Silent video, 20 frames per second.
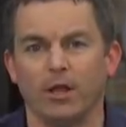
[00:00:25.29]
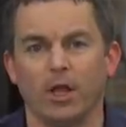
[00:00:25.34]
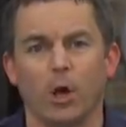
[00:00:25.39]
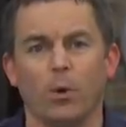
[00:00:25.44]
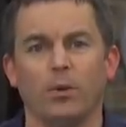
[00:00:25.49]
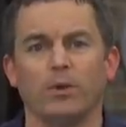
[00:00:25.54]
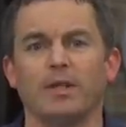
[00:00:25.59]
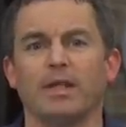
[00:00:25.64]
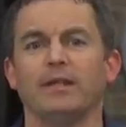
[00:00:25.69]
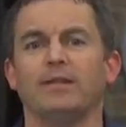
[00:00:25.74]

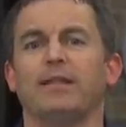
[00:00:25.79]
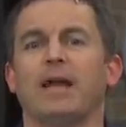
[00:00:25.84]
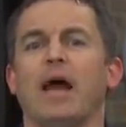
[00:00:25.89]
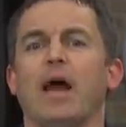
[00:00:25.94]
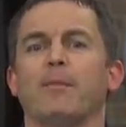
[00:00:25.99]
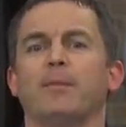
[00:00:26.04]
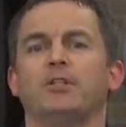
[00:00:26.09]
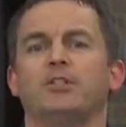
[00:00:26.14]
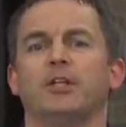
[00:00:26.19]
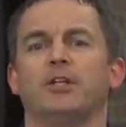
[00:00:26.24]
And when they
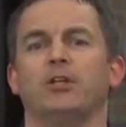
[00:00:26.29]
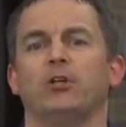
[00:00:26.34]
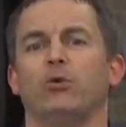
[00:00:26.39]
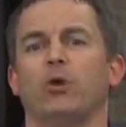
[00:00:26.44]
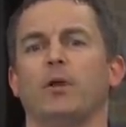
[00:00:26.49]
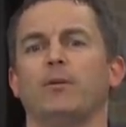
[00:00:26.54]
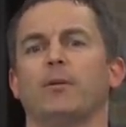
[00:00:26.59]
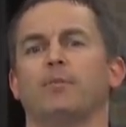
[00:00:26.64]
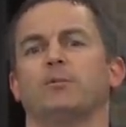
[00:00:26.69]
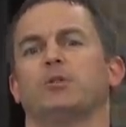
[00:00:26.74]
damage it,
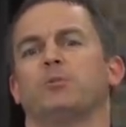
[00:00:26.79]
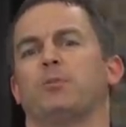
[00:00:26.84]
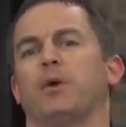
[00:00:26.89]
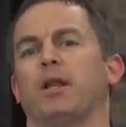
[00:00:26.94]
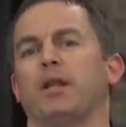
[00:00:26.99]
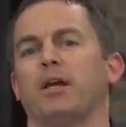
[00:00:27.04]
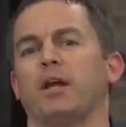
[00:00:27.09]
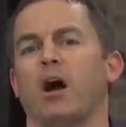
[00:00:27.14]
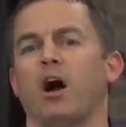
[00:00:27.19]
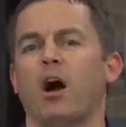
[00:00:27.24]
you end up
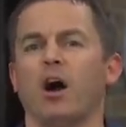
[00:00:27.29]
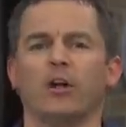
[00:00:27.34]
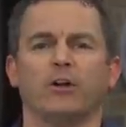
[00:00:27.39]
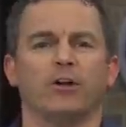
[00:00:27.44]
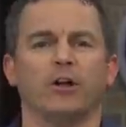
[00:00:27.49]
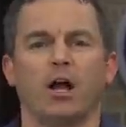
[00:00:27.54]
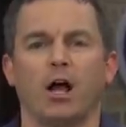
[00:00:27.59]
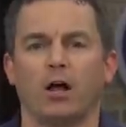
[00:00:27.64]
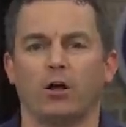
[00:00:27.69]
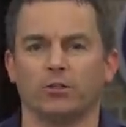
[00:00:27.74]
spending
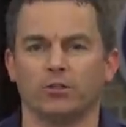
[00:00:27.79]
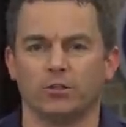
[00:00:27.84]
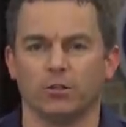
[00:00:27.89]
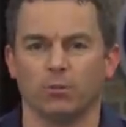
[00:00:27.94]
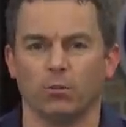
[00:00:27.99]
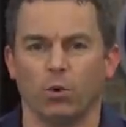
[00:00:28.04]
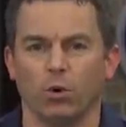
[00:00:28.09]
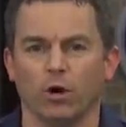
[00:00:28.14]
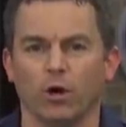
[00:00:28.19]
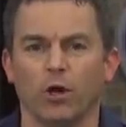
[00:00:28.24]
$100 or
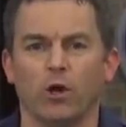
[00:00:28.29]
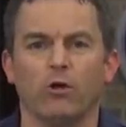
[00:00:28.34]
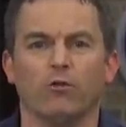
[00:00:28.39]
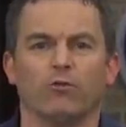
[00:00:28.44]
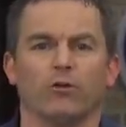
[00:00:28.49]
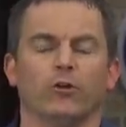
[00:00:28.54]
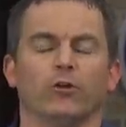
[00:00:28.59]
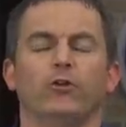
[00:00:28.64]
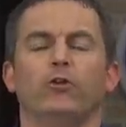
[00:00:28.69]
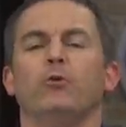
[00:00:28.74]
more
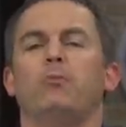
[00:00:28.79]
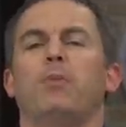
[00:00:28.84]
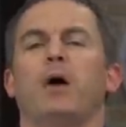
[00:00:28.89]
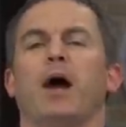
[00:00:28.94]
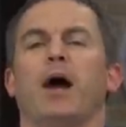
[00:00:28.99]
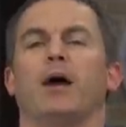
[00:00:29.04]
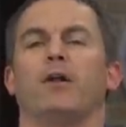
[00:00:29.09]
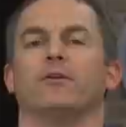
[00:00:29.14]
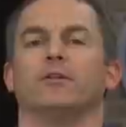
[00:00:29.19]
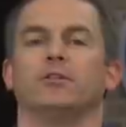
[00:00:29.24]
for new
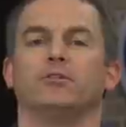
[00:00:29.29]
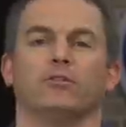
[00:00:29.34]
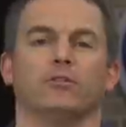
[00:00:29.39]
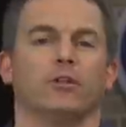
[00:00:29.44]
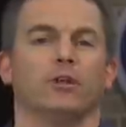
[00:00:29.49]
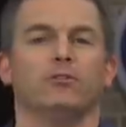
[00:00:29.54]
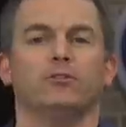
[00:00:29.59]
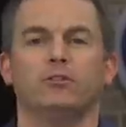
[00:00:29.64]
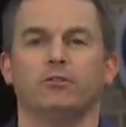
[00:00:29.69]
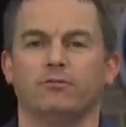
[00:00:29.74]
batteries for
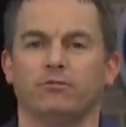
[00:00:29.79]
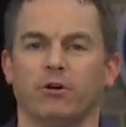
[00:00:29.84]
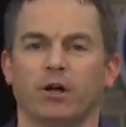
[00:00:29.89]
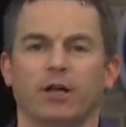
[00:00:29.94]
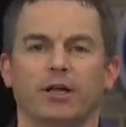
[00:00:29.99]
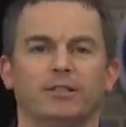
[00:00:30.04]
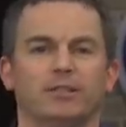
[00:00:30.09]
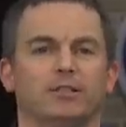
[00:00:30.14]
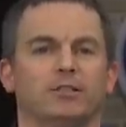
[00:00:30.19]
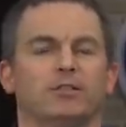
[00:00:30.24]
those
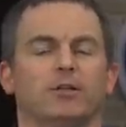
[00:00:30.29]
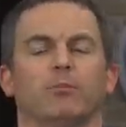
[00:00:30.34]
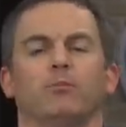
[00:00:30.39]
devices,